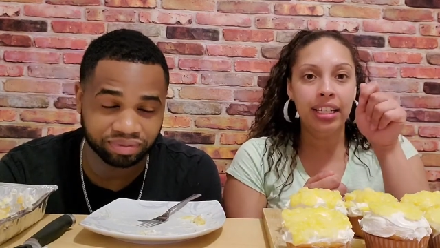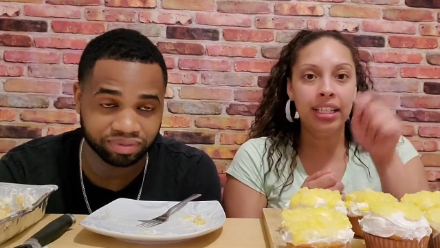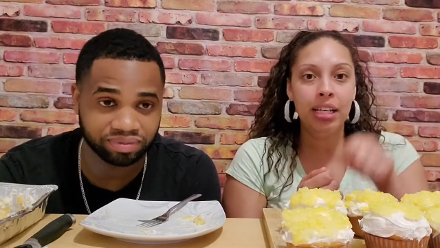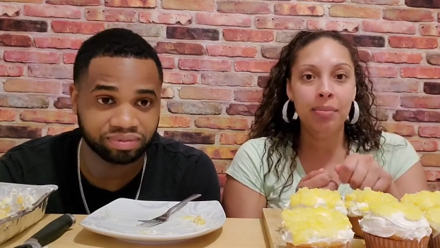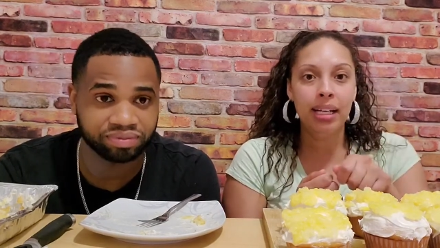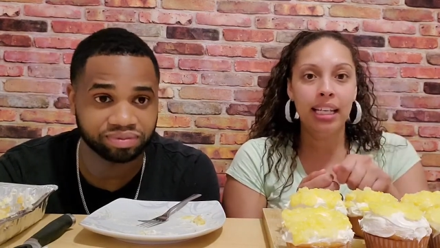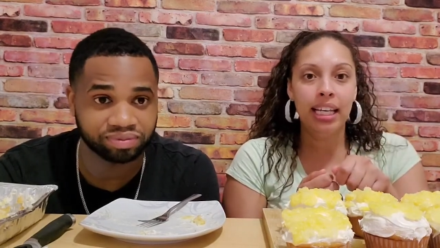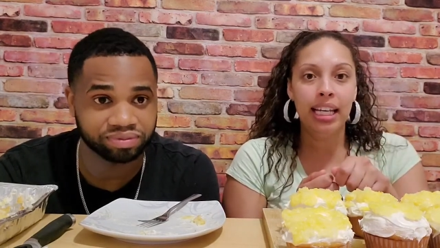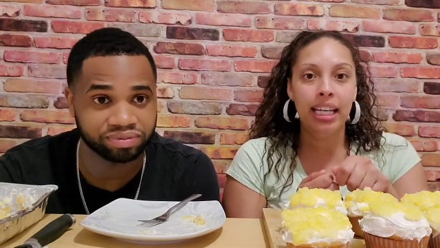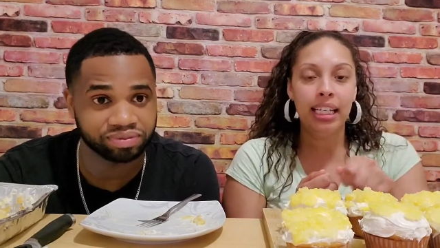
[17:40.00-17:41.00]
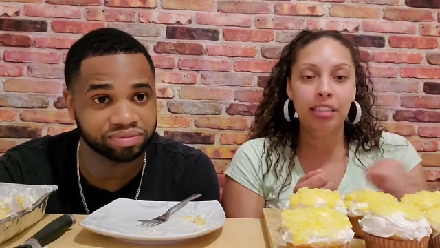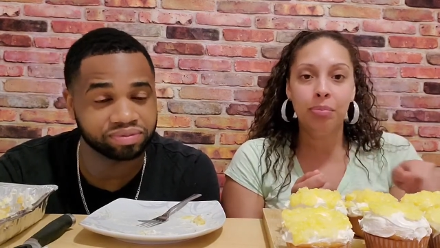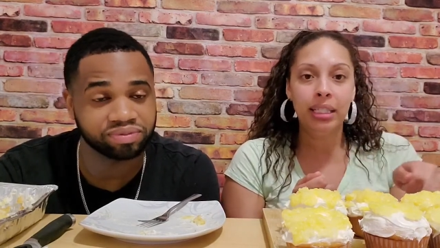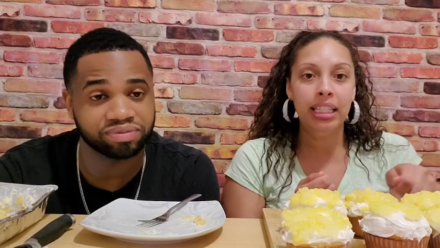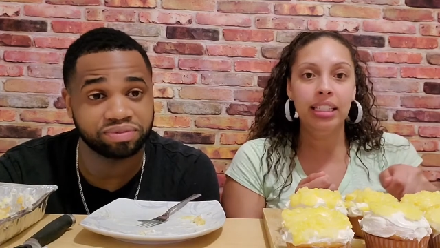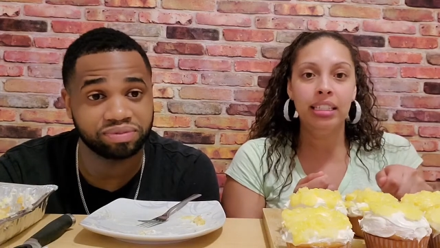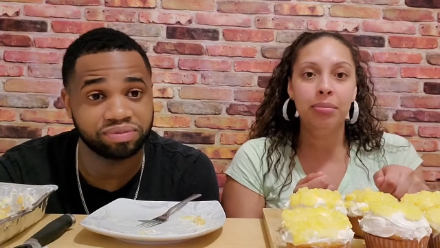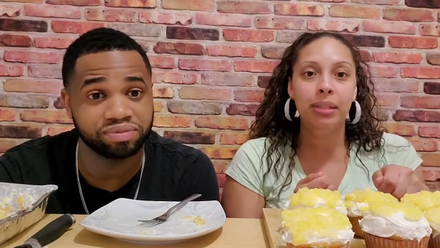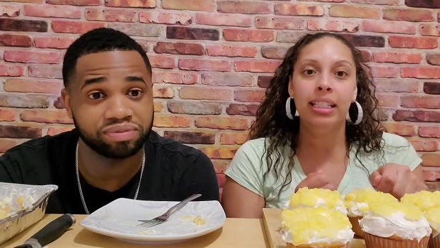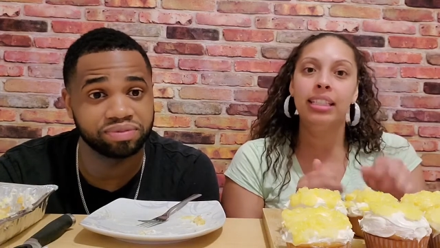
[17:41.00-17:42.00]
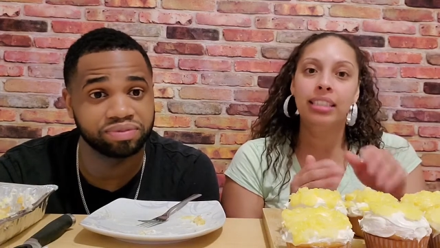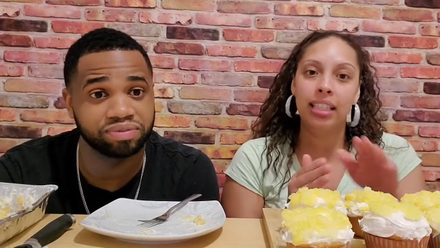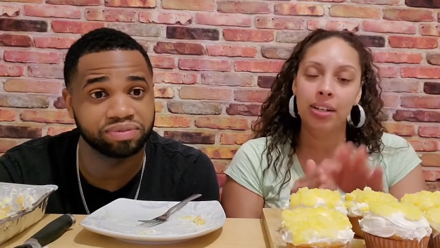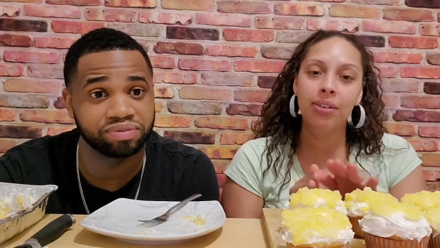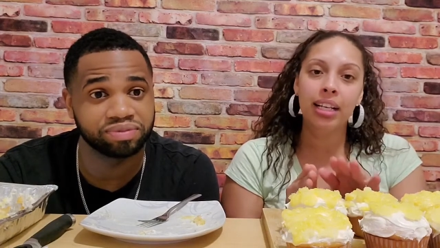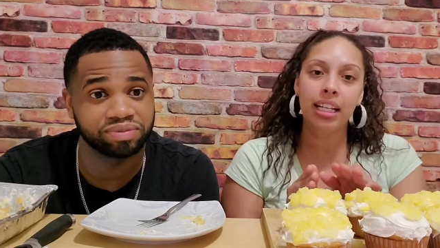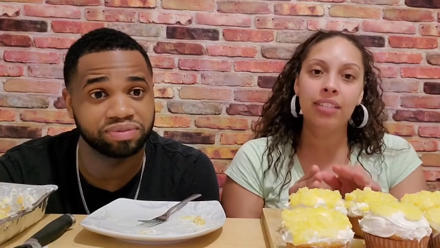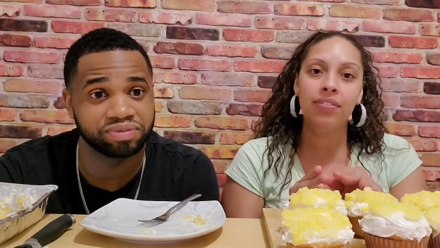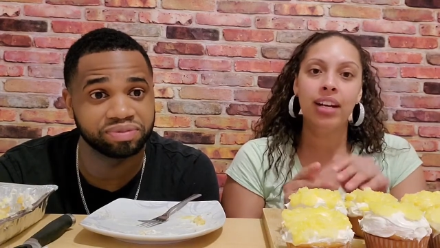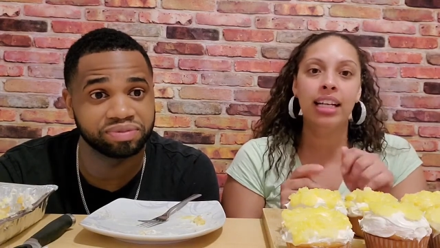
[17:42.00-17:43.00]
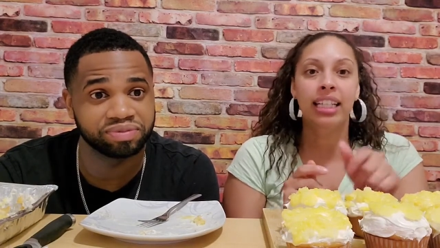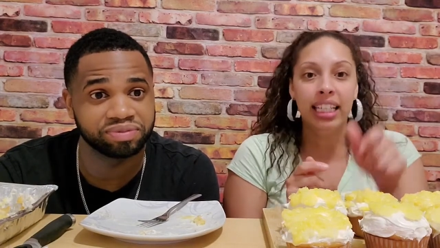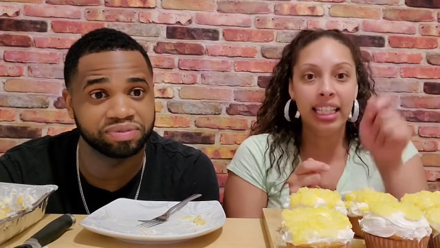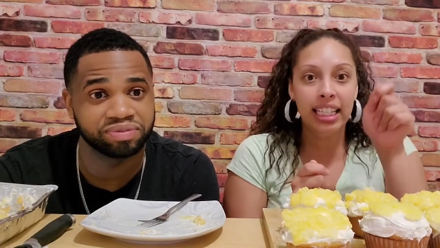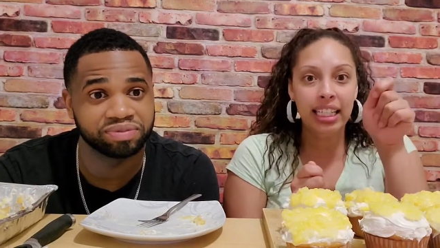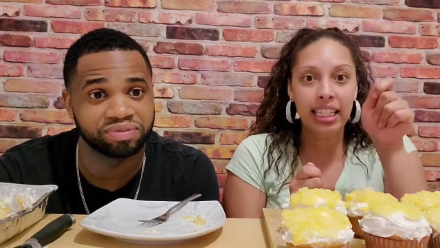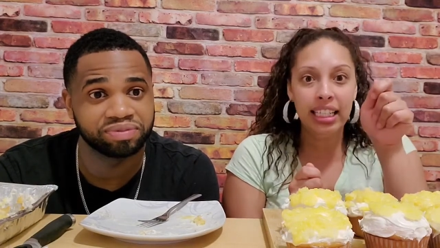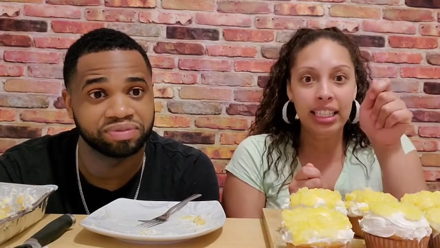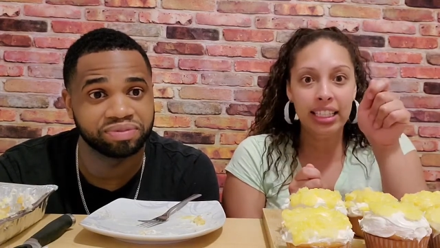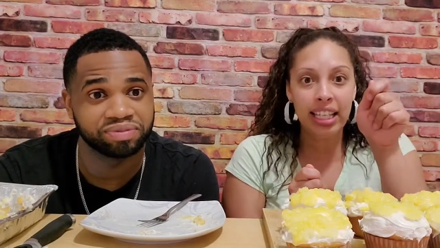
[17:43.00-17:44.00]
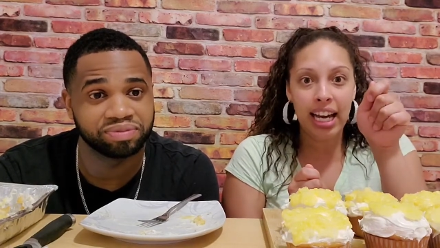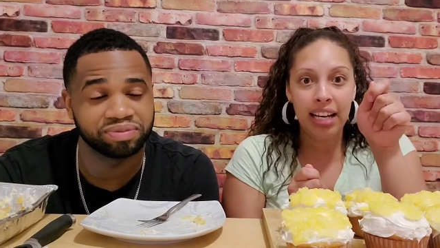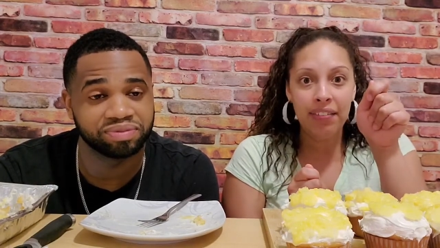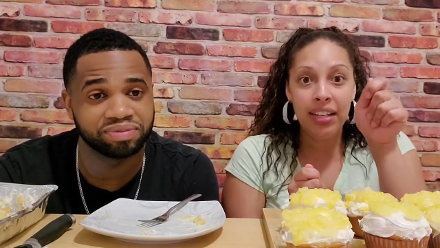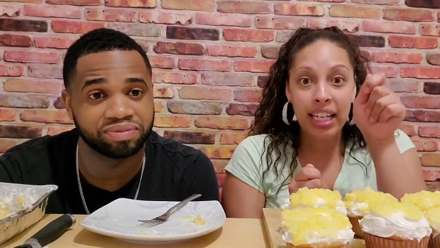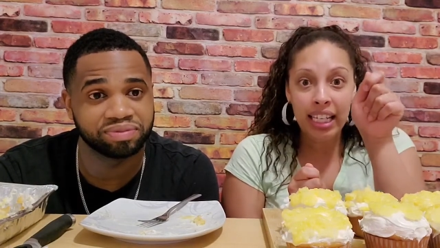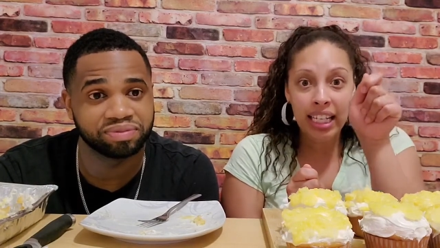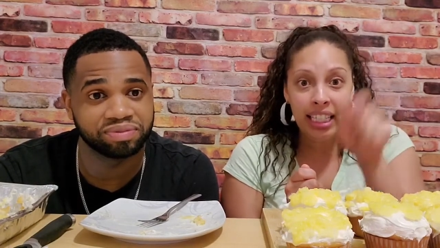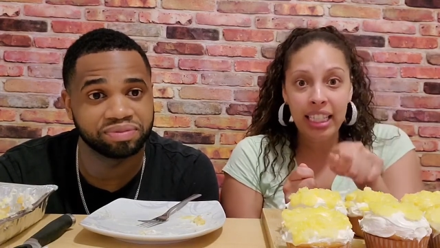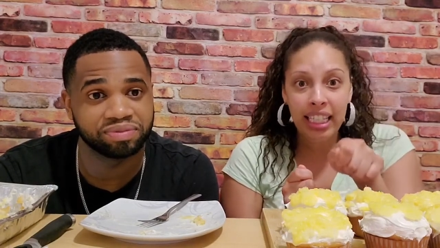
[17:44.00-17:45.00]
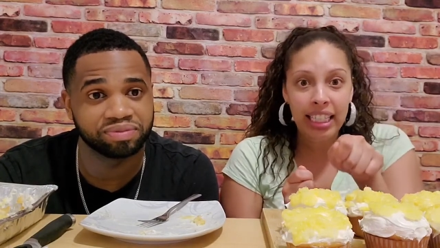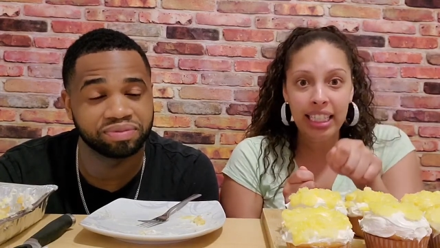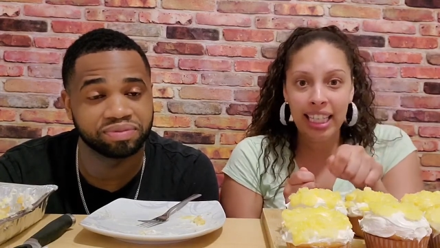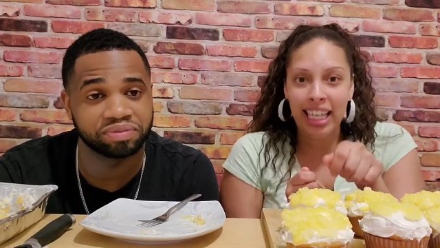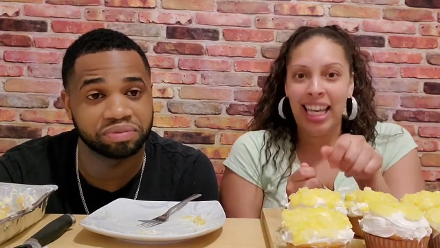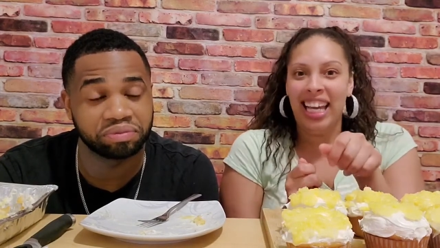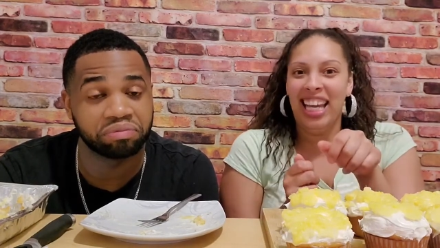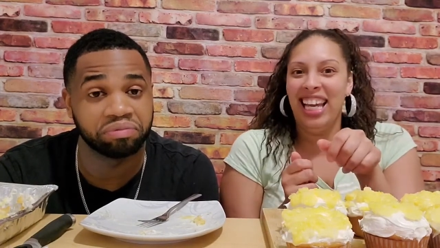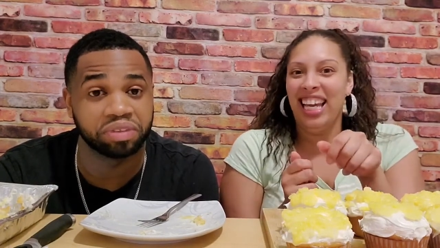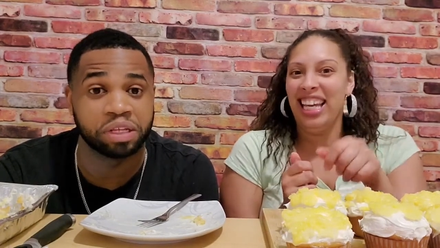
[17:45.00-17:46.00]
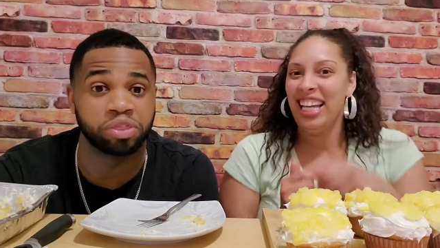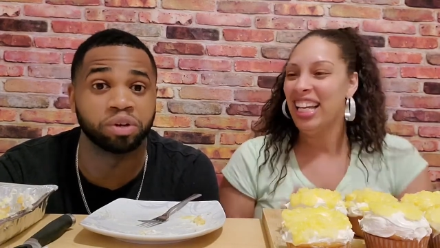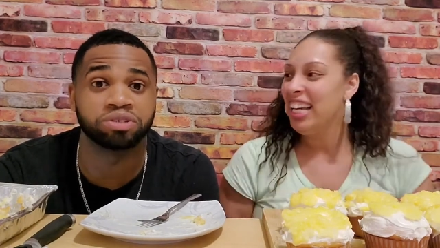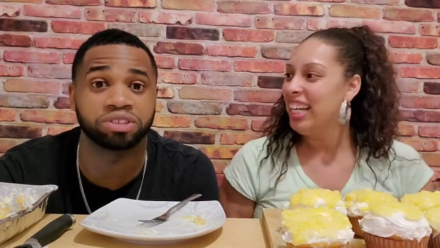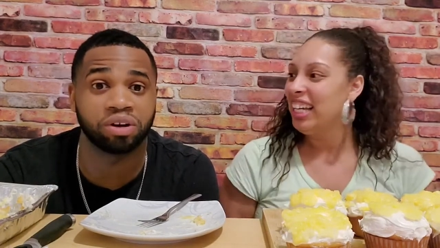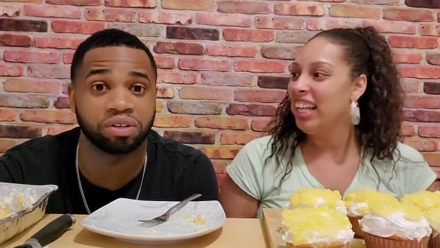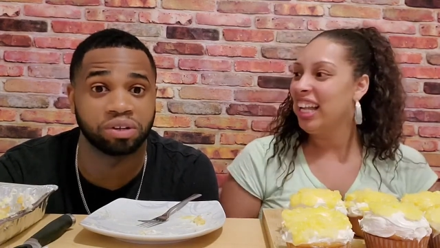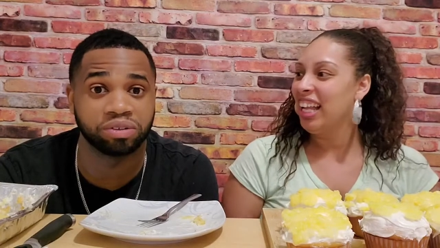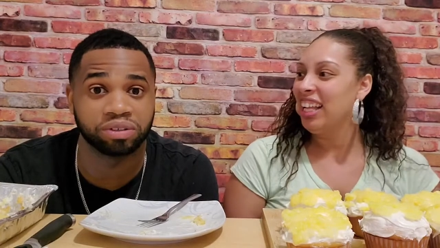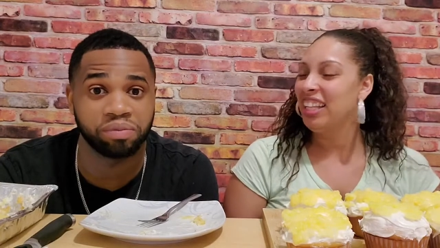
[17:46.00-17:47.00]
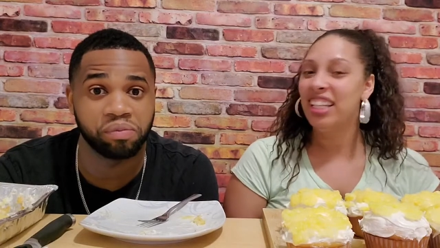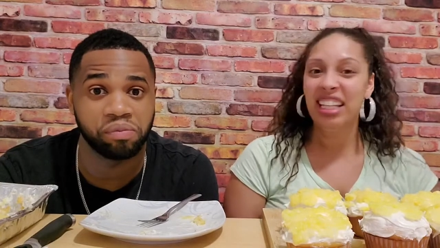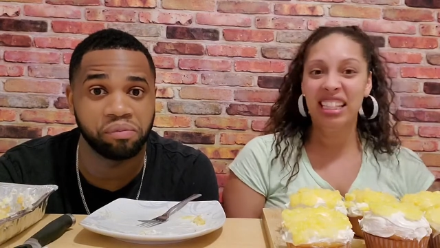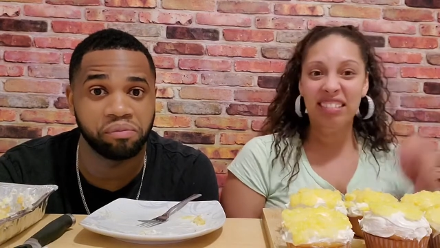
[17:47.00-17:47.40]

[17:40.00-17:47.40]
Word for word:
Speaker 1: cut my leg and it's bleeding a little bit. And they said, okay, it's fine. Then get another little knife and then cut it again. And
Speaker 2: throw salt on
Speaker 1: it.